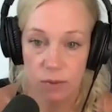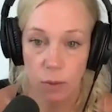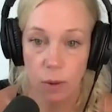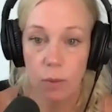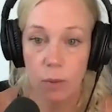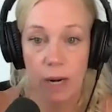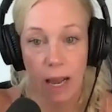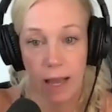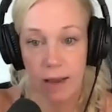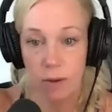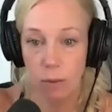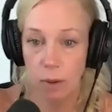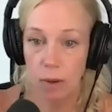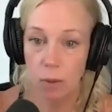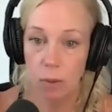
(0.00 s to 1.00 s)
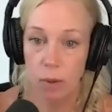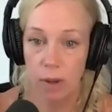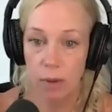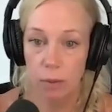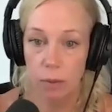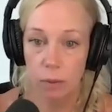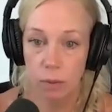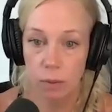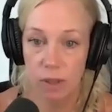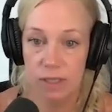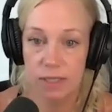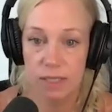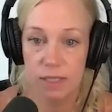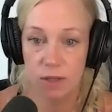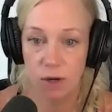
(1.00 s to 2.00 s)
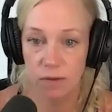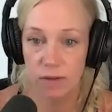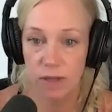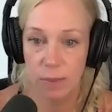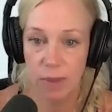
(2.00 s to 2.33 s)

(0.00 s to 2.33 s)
What would I what, what what's serving